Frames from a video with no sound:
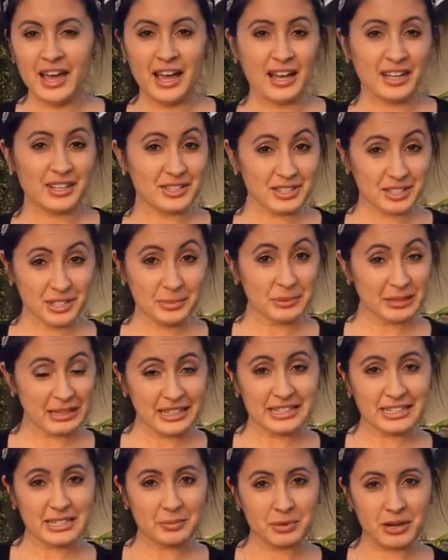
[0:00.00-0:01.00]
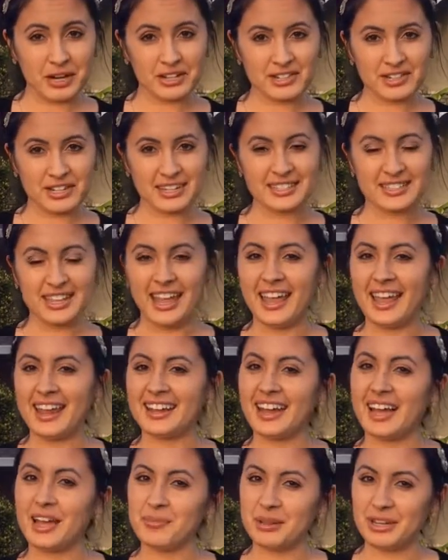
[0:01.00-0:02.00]
Uh, super easy projects,
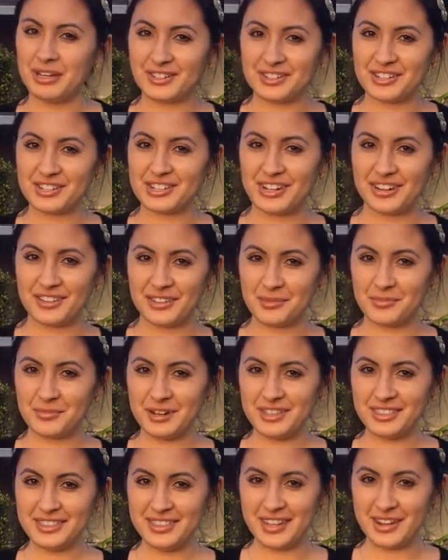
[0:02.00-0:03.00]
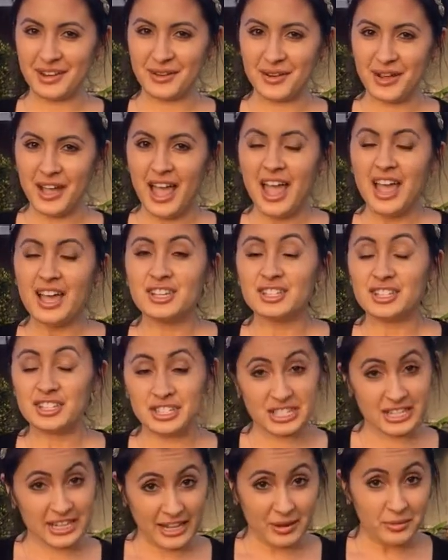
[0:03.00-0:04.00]
and I'm here to share them with you. So
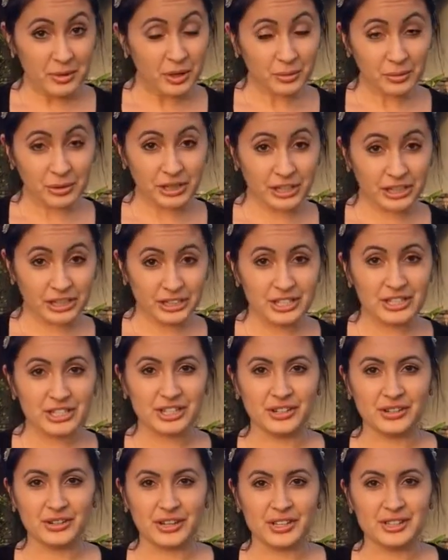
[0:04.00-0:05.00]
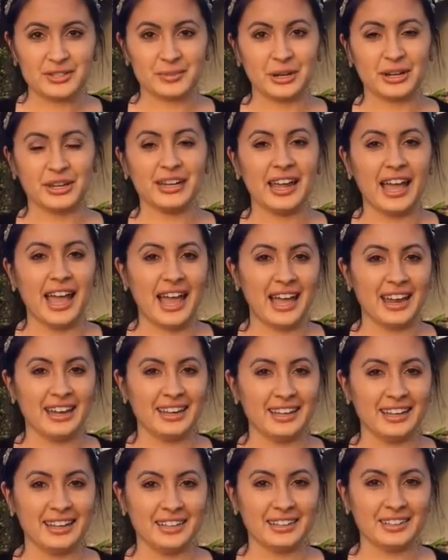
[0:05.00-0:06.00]
today what we're gonna do is we're gonna
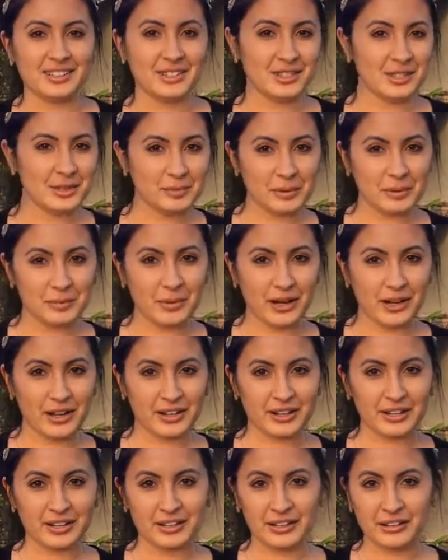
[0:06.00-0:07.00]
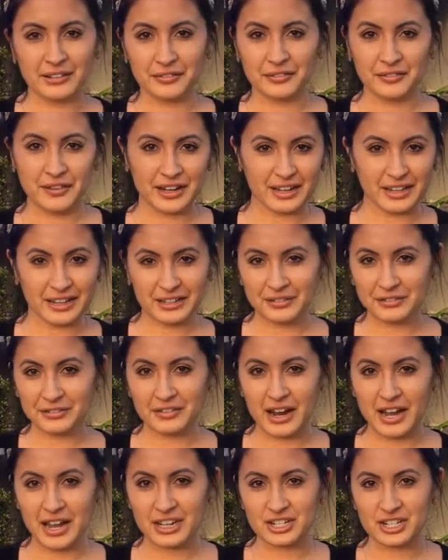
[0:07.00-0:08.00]
add a super modern, funky,
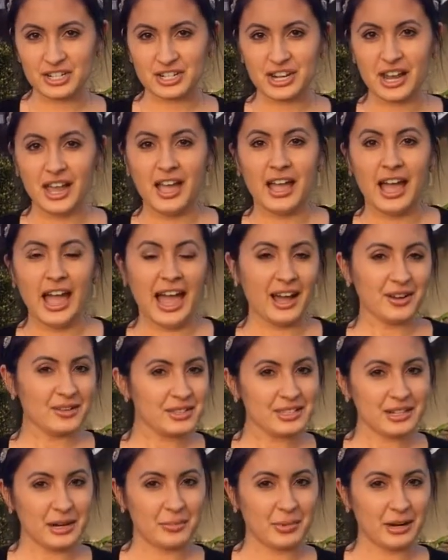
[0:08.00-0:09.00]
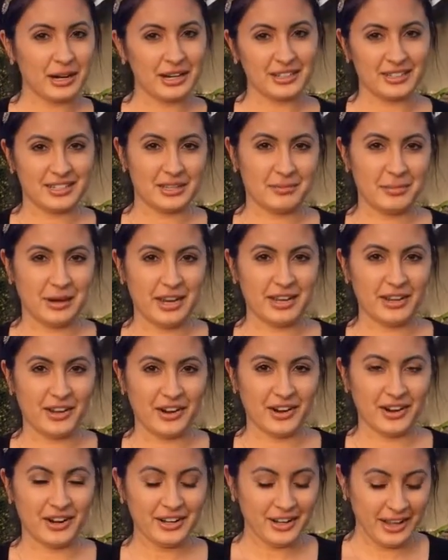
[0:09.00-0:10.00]
fresh house number to my
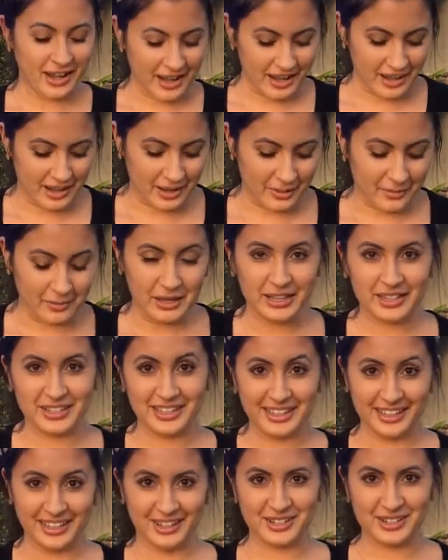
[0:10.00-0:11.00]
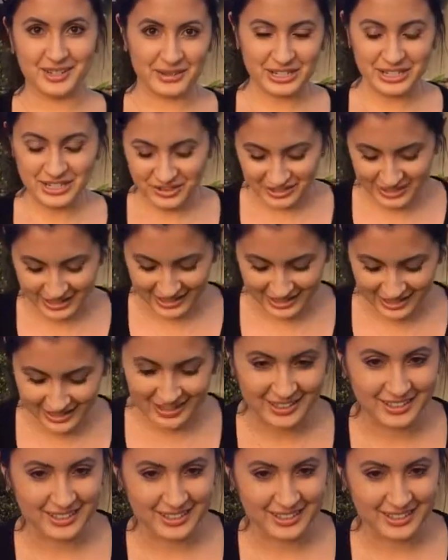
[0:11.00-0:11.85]
yard. Um, here's what you need.